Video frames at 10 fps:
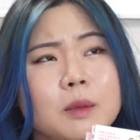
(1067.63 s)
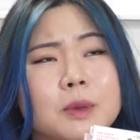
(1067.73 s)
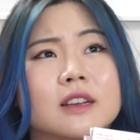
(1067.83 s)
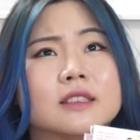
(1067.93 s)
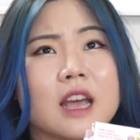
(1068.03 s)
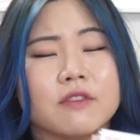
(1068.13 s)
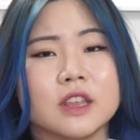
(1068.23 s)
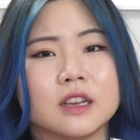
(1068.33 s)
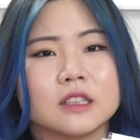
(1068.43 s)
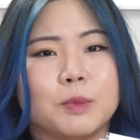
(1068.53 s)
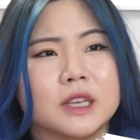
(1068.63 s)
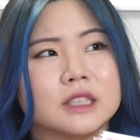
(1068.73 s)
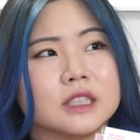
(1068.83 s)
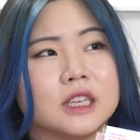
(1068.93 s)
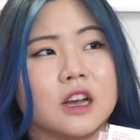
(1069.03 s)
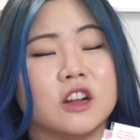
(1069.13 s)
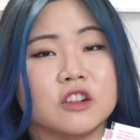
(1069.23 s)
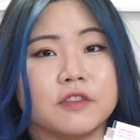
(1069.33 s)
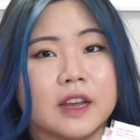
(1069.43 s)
Because everything is basically under